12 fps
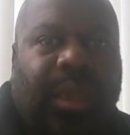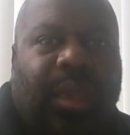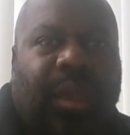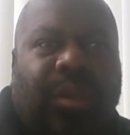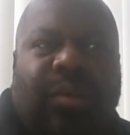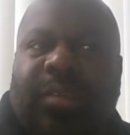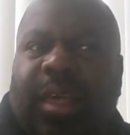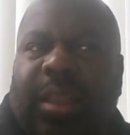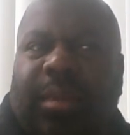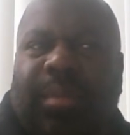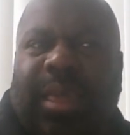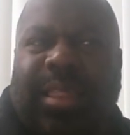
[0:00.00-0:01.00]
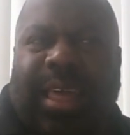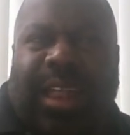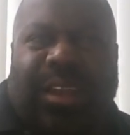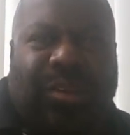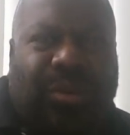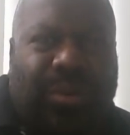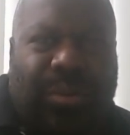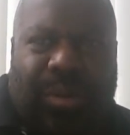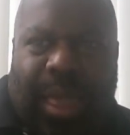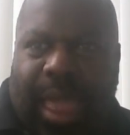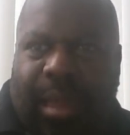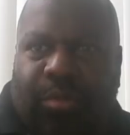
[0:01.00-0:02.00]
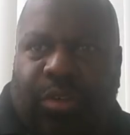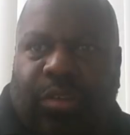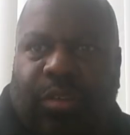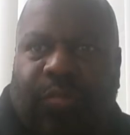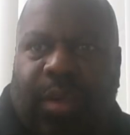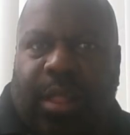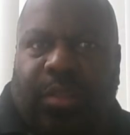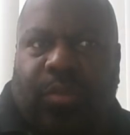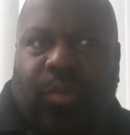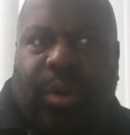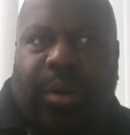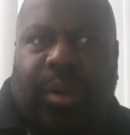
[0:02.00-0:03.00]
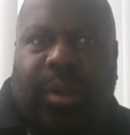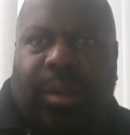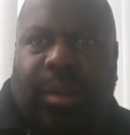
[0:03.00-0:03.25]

You're telling me that two cameras fail to work?